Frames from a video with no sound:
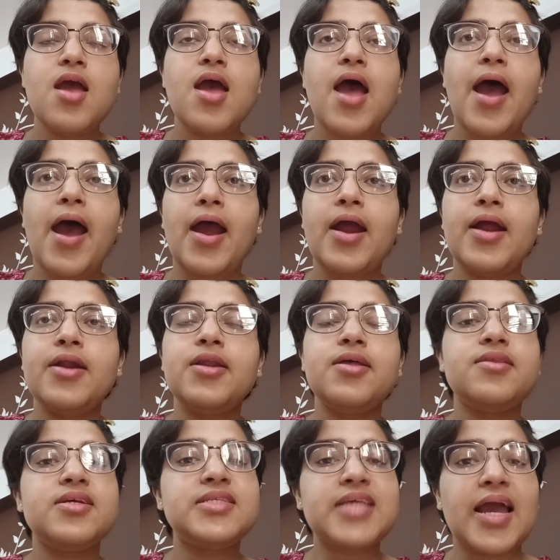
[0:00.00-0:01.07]
And
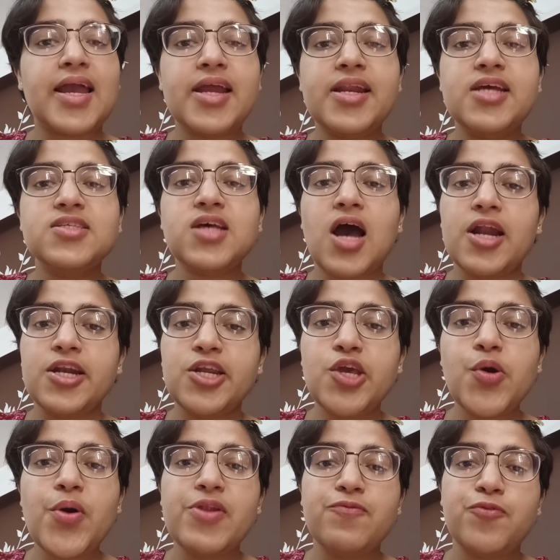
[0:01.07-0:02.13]
the second is
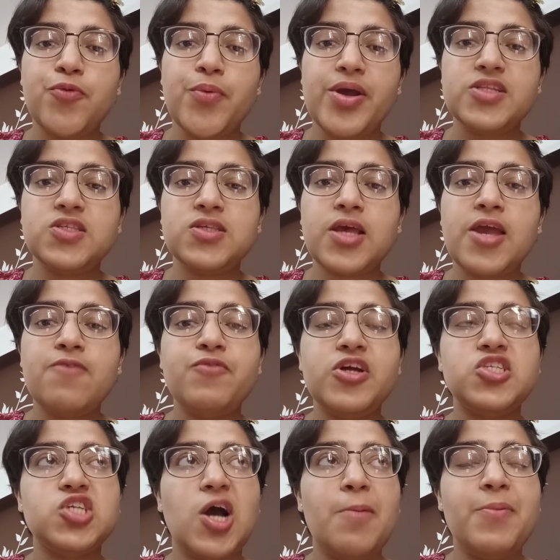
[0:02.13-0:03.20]
undue influence, in
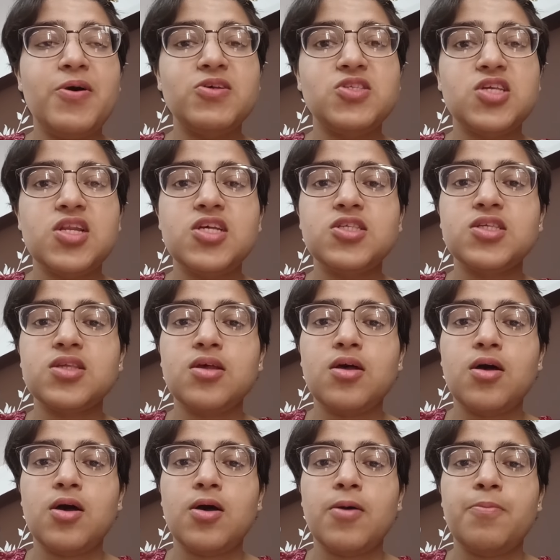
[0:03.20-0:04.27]
which a person is
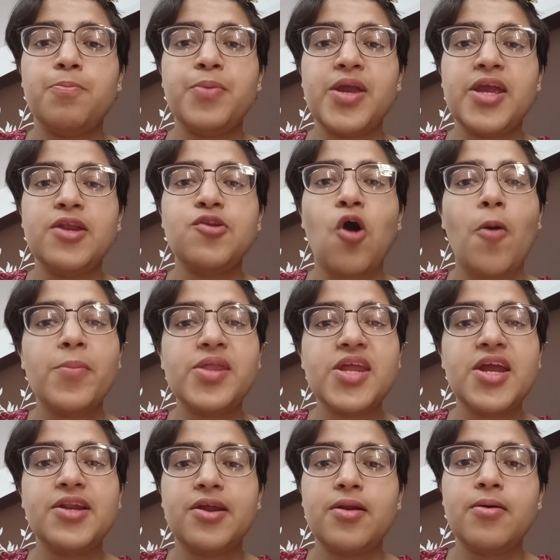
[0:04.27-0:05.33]
being
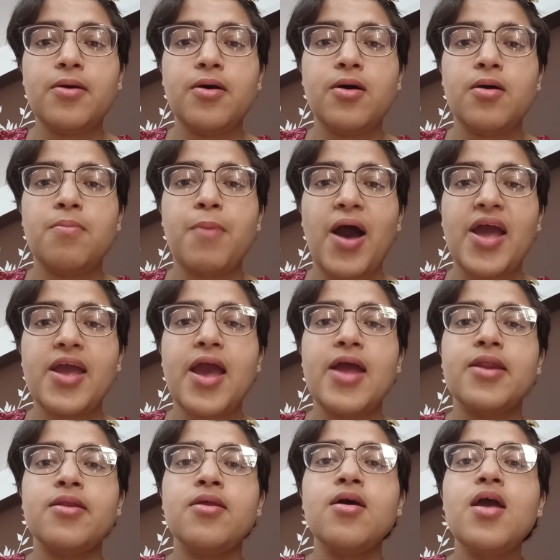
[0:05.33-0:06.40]
dominated by
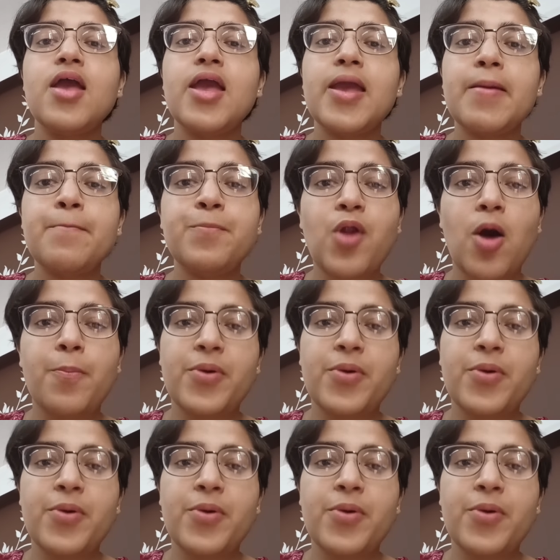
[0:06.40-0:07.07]
an improper